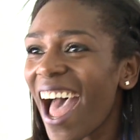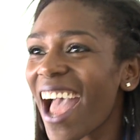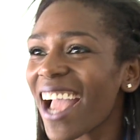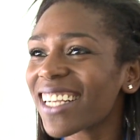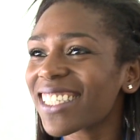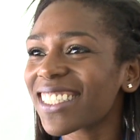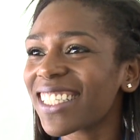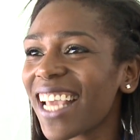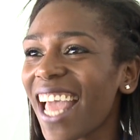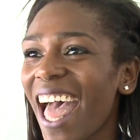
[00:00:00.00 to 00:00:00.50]

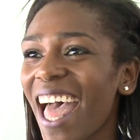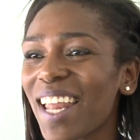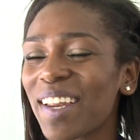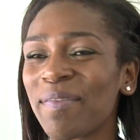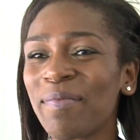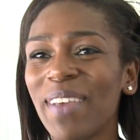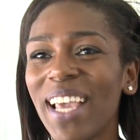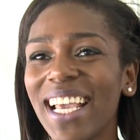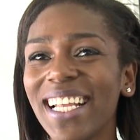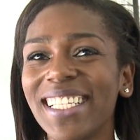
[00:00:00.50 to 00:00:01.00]
Actually, I had
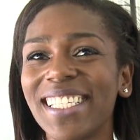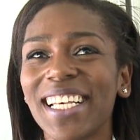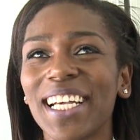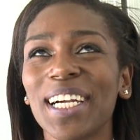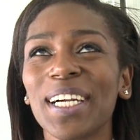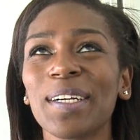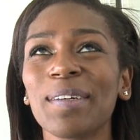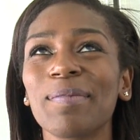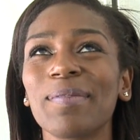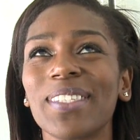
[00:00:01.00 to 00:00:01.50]

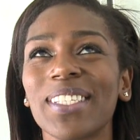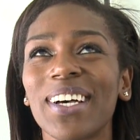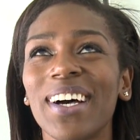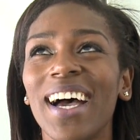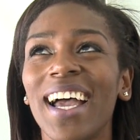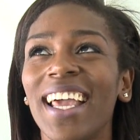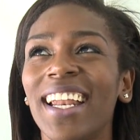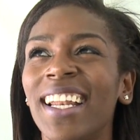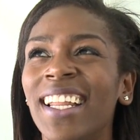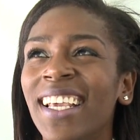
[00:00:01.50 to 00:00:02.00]
midterms
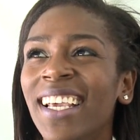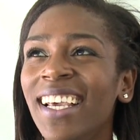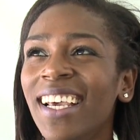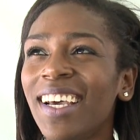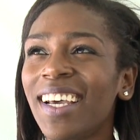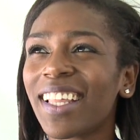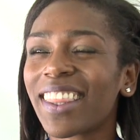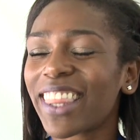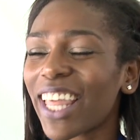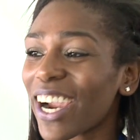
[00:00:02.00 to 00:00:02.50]
on
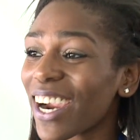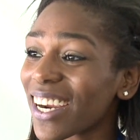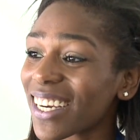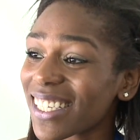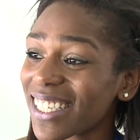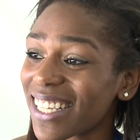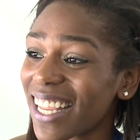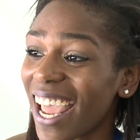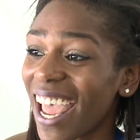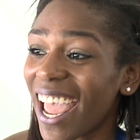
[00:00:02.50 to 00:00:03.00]

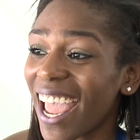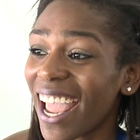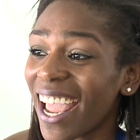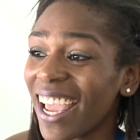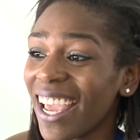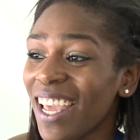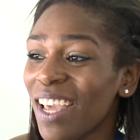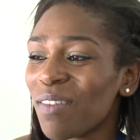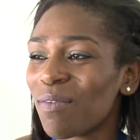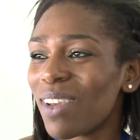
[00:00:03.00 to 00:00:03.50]
Thursday.
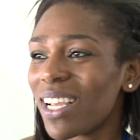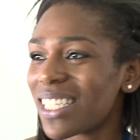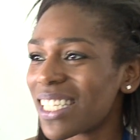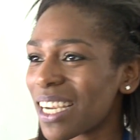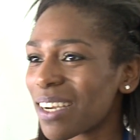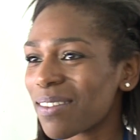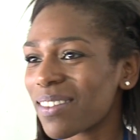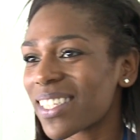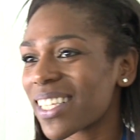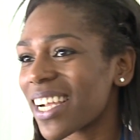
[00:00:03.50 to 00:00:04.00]

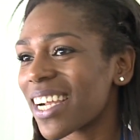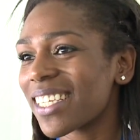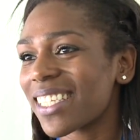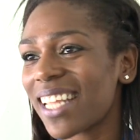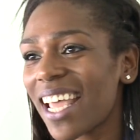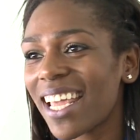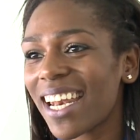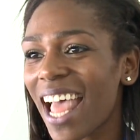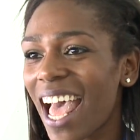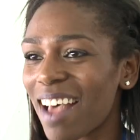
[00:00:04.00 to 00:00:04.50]
Midterms
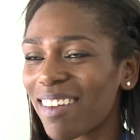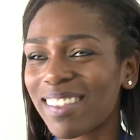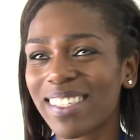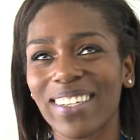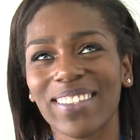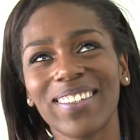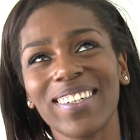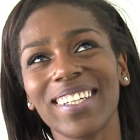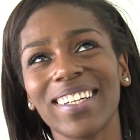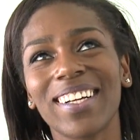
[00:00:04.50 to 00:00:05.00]
Thursday, and I have
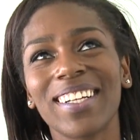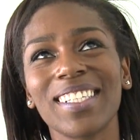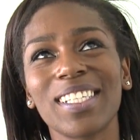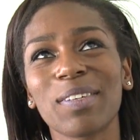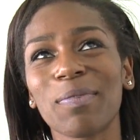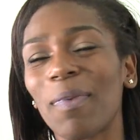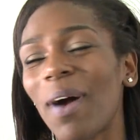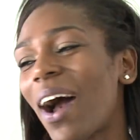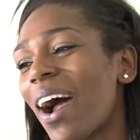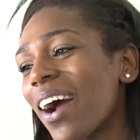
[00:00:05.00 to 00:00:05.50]
school on
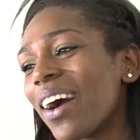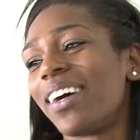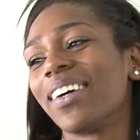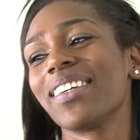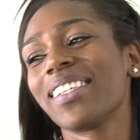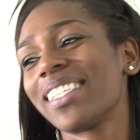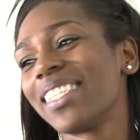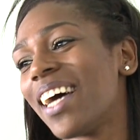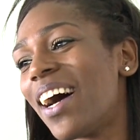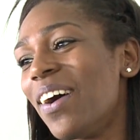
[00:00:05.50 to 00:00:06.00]

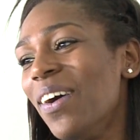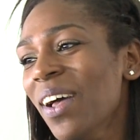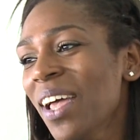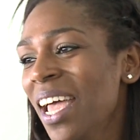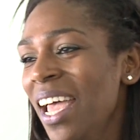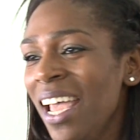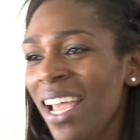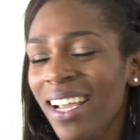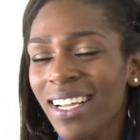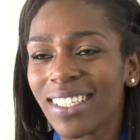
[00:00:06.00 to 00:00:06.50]
tomorrow. So,
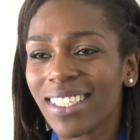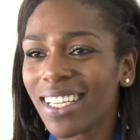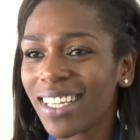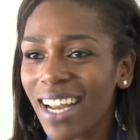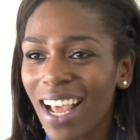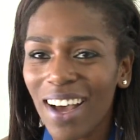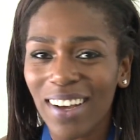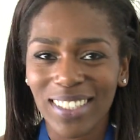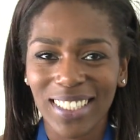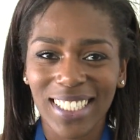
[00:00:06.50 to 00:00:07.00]
you
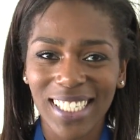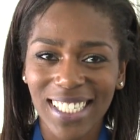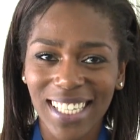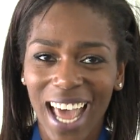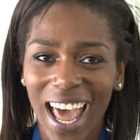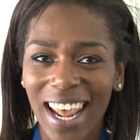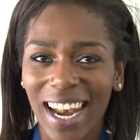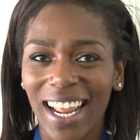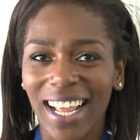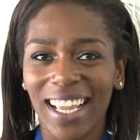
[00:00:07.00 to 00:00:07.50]
know, just
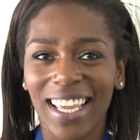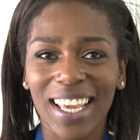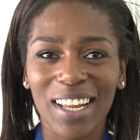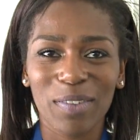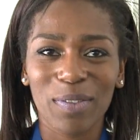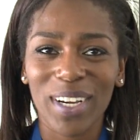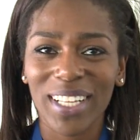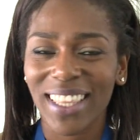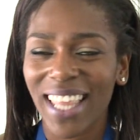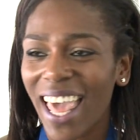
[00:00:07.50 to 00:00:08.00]
got to get
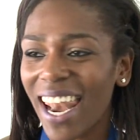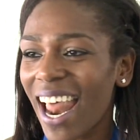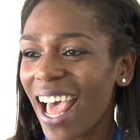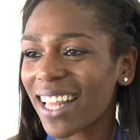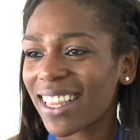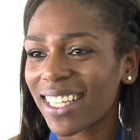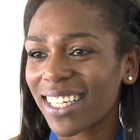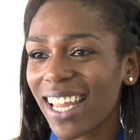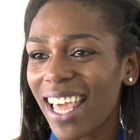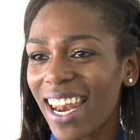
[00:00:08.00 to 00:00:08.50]
with that
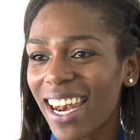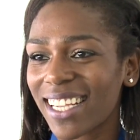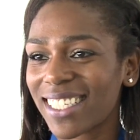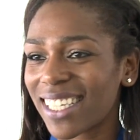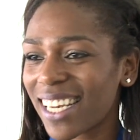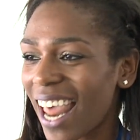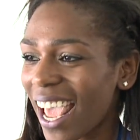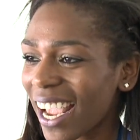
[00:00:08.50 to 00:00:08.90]
athletics and